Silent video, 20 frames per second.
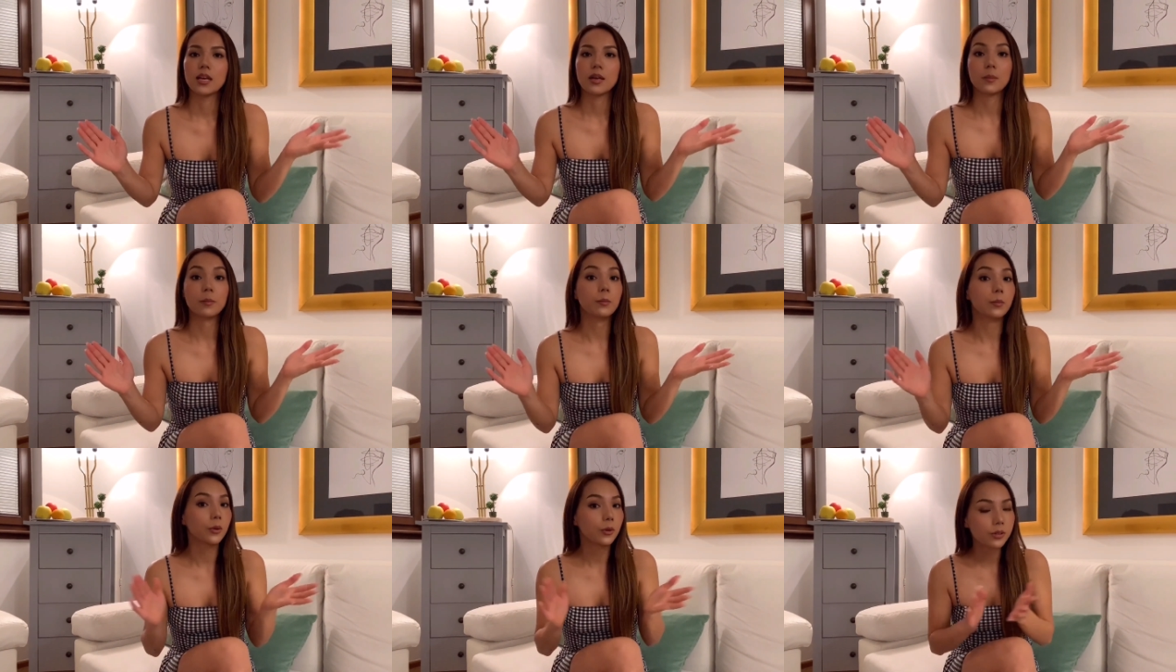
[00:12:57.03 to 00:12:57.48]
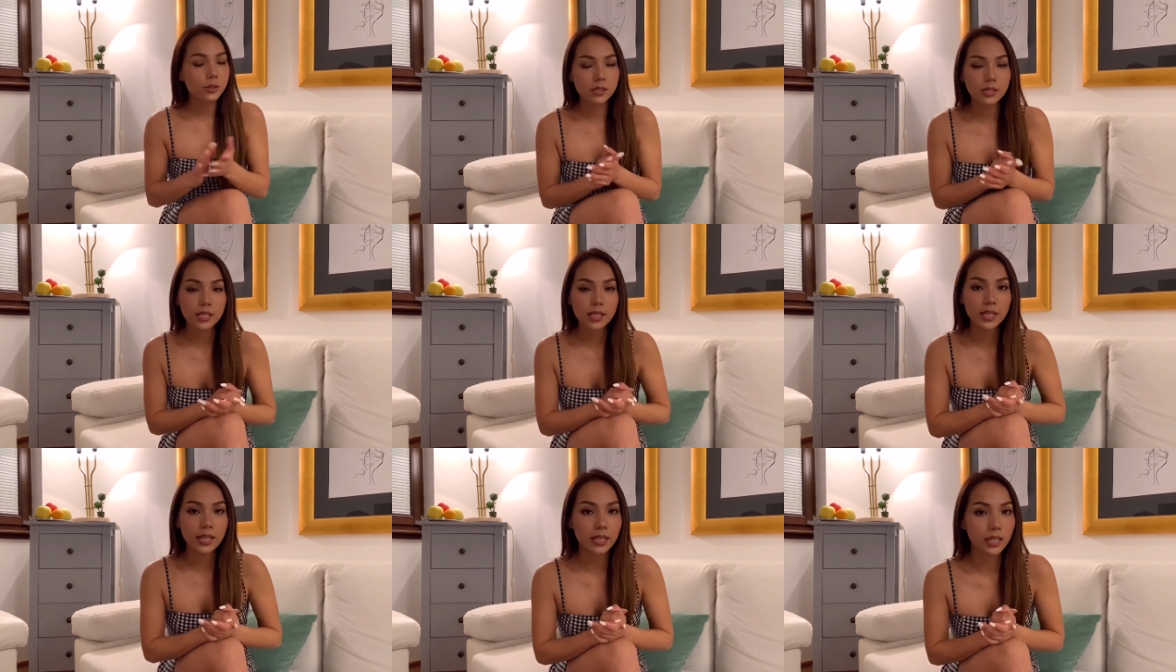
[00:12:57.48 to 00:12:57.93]

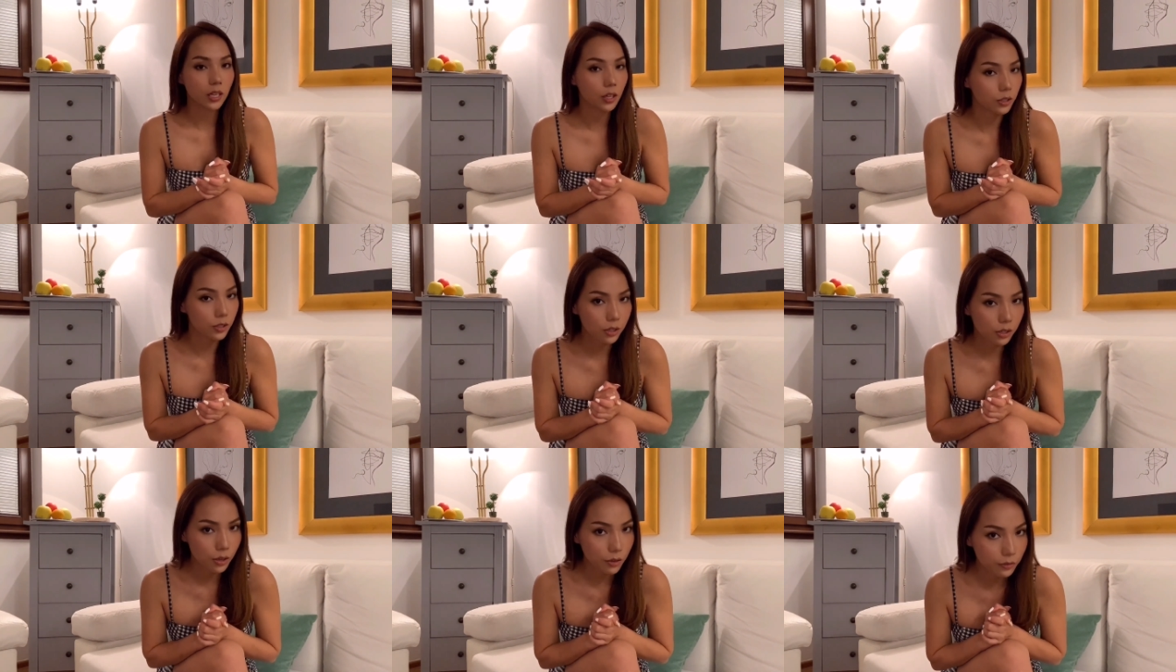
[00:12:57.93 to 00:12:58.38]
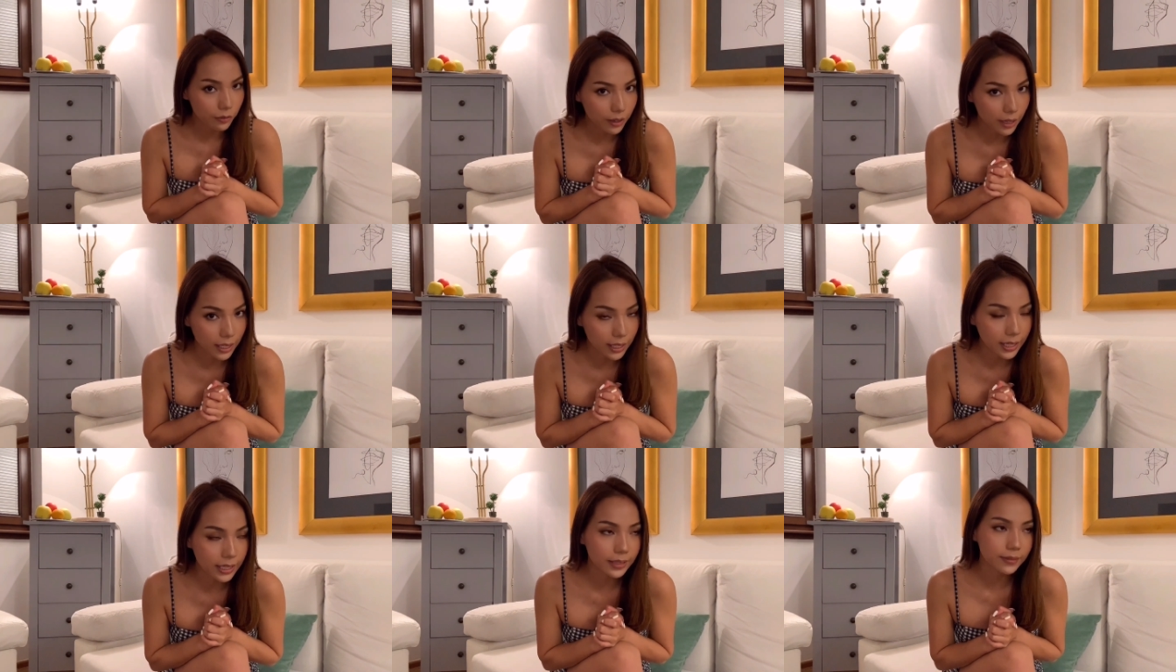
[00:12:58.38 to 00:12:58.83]
Bosnia and
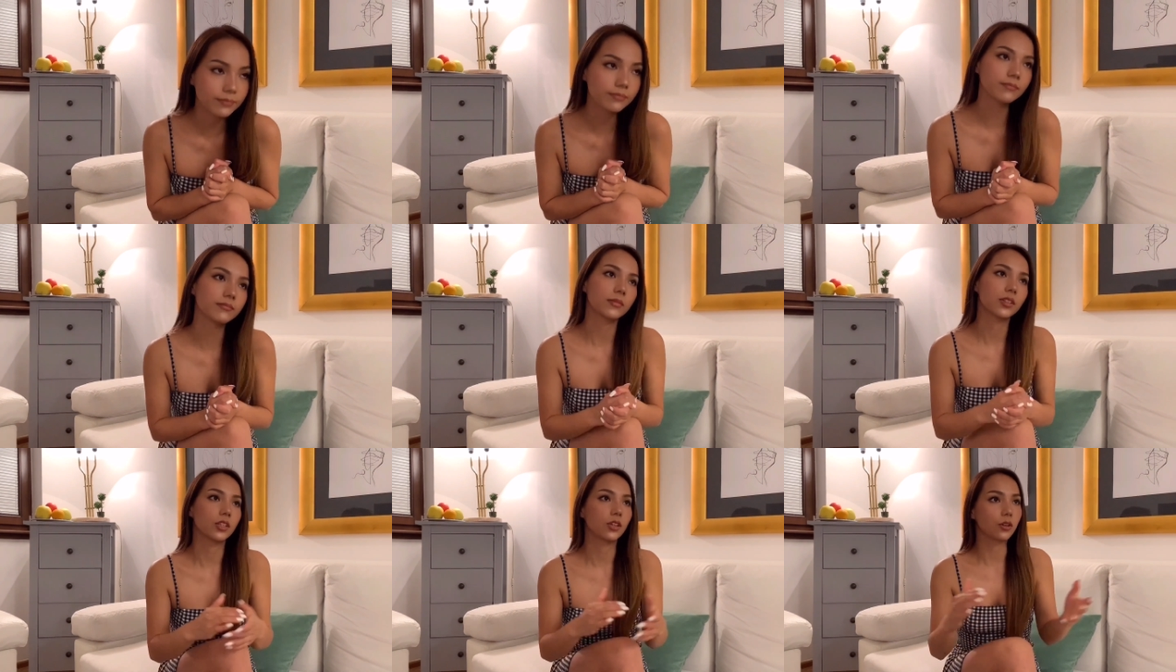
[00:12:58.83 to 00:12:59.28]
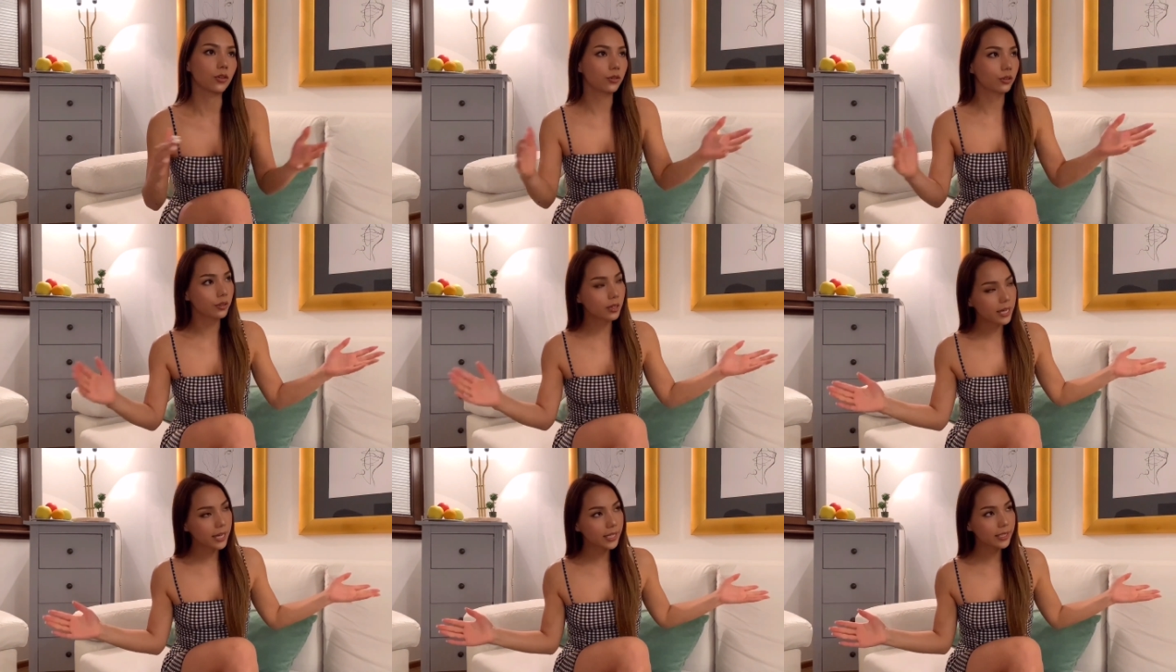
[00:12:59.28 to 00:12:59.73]
Herzegovina,
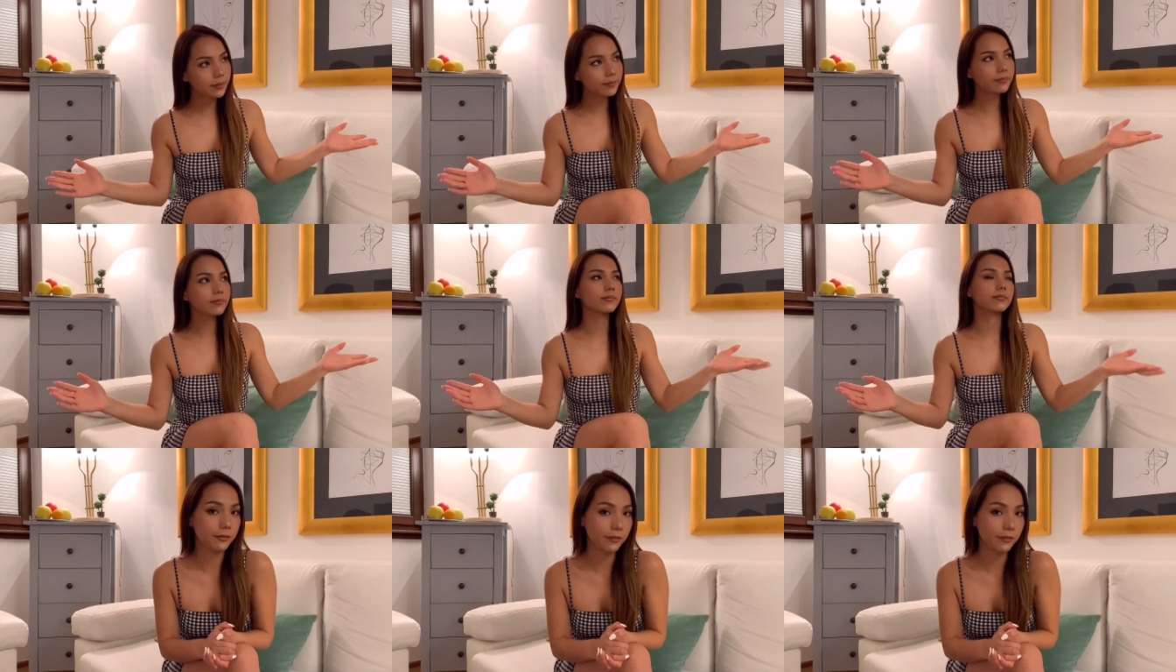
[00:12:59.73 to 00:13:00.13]
Ukraine.